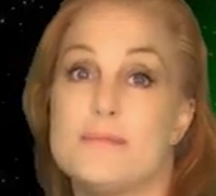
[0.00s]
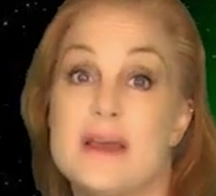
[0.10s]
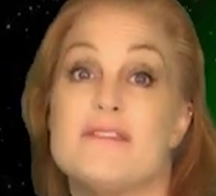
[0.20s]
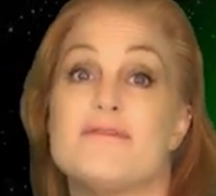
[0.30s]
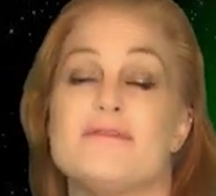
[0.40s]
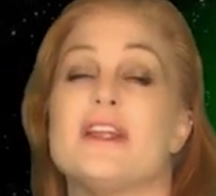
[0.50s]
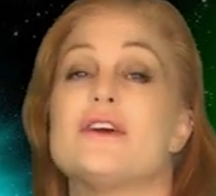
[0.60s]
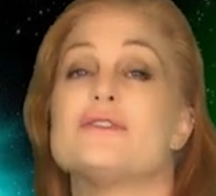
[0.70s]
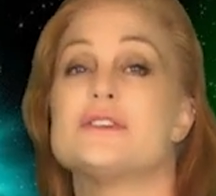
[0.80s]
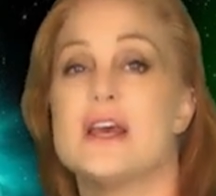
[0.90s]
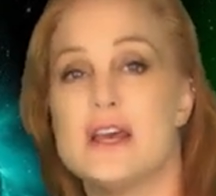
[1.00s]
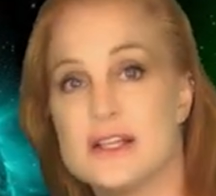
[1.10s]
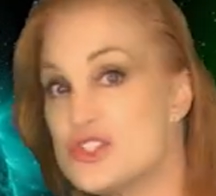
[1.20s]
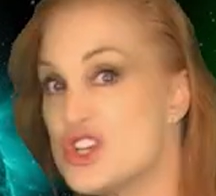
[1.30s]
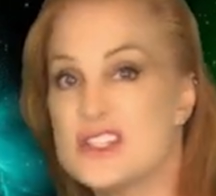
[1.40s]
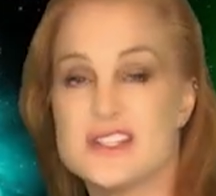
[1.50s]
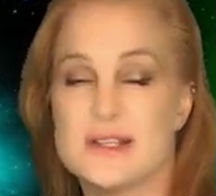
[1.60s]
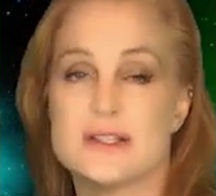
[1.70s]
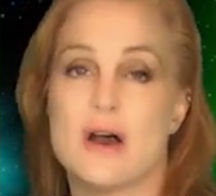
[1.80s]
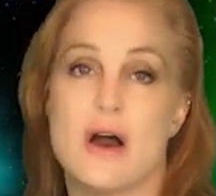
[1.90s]
big flares just
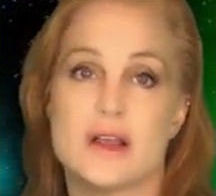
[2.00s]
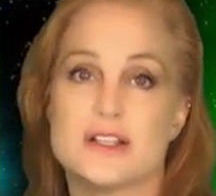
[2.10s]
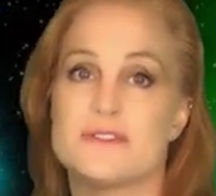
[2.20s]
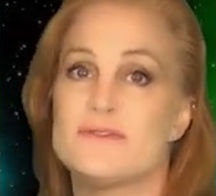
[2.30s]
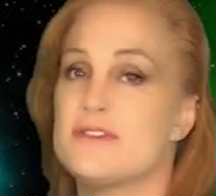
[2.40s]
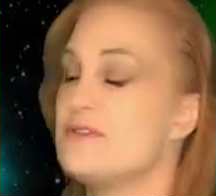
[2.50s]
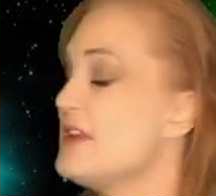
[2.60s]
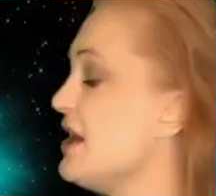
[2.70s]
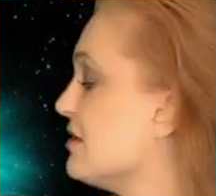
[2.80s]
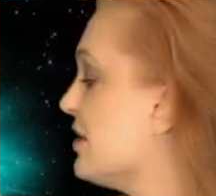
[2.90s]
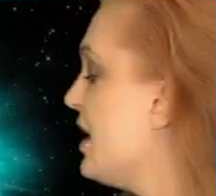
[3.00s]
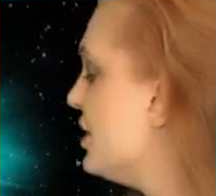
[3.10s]
since August 15th.